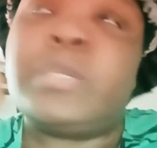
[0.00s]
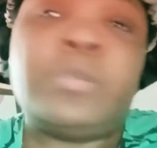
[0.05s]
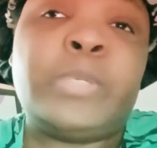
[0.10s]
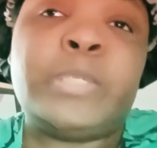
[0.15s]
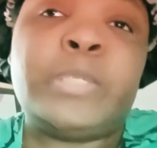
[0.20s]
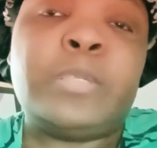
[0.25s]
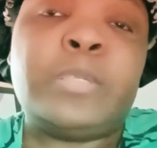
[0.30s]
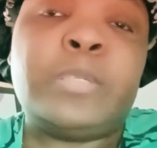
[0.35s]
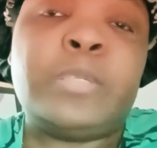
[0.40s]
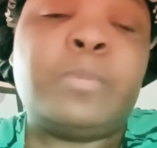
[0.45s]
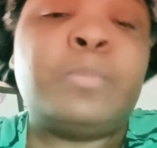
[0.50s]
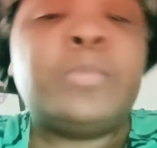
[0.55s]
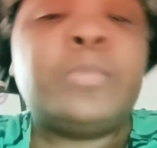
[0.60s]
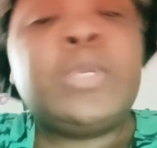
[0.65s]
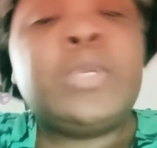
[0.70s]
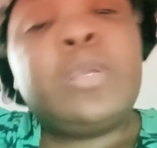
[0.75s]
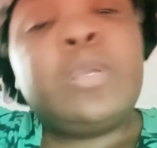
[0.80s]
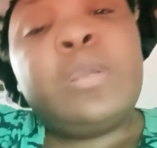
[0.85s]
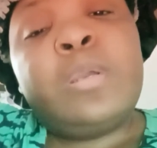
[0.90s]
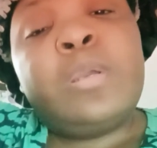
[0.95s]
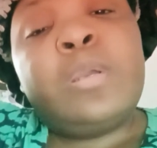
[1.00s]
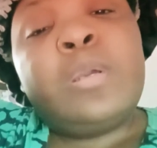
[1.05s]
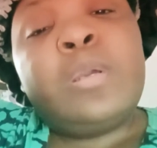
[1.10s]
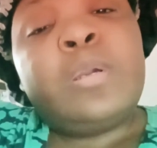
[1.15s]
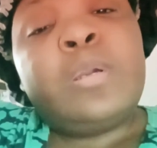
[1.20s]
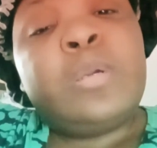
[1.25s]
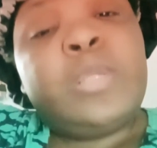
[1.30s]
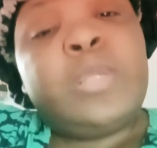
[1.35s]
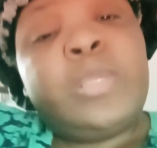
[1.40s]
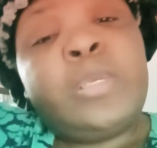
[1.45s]
I don't like them.
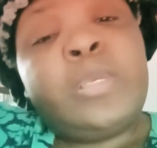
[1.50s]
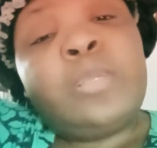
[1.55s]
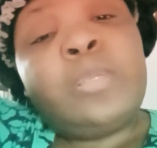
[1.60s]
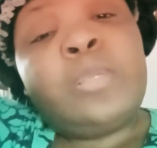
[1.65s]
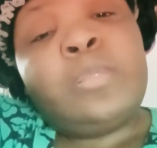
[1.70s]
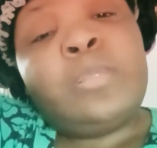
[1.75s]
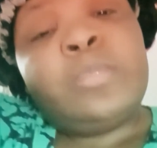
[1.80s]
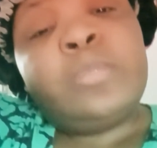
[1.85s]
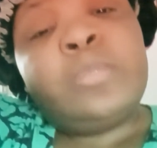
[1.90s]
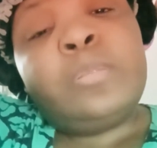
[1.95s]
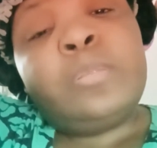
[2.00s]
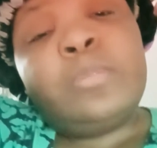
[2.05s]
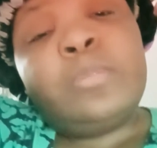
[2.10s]
And